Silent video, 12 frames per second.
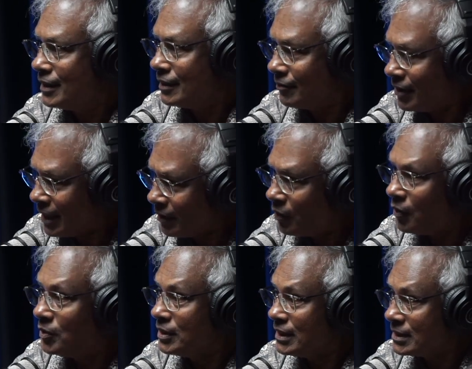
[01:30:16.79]
They created
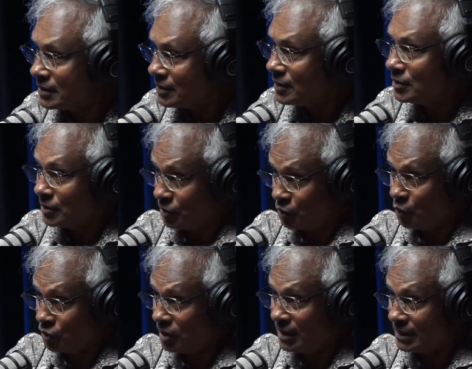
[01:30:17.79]
all these
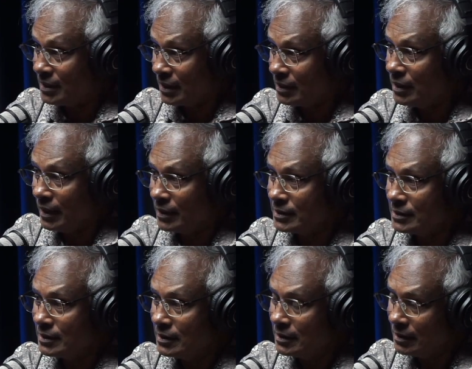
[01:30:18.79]
socialistic things.
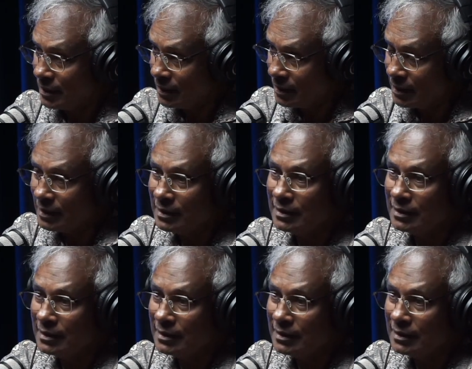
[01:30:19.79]
The